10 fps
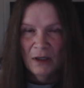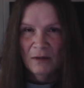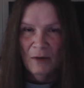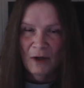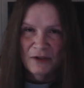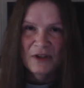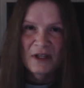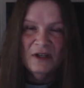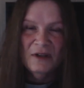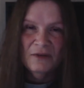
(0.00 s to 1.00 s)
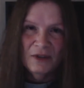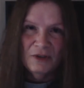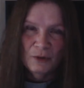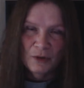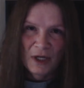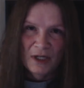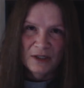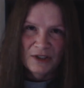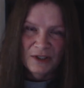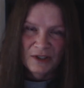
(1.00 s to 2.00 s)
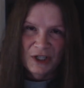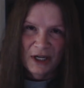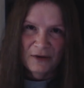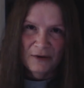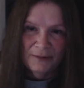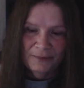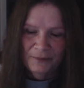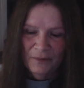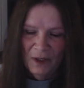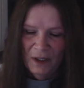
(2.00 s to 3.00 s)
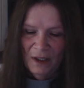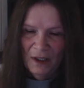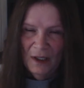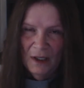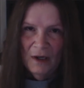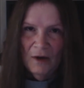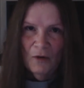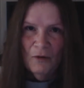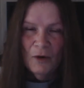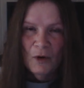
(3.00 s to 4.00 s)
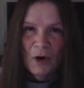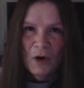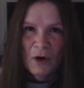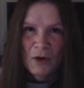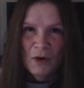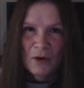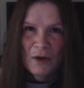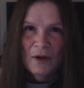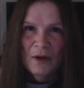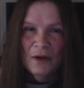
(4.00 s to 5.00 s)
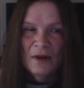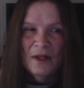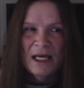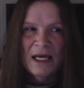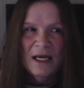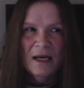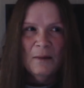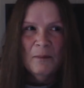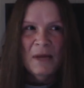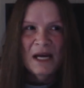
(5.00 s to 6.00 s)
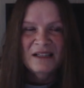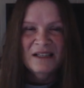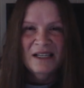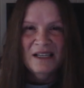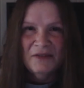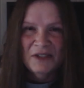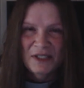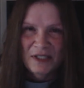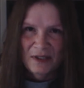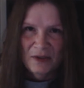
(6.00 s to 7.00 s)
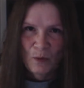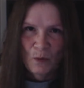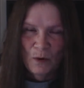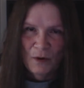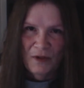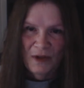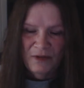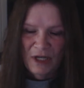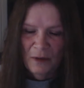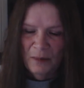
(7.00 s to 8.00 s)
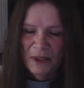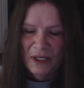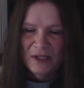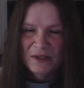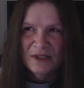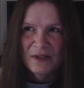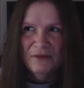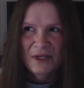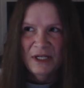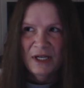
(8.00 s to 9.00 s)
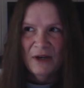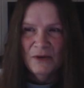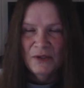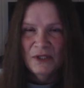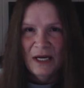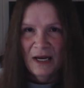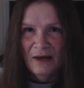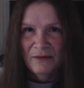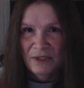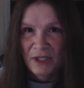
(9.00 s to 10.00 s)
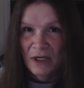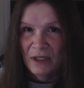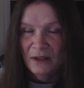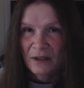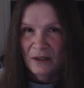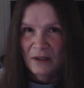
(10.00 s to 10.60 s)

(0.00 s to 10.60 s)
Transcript: well, to the individual, not just the channel, for all the magnificent work they've done, because the videos they have done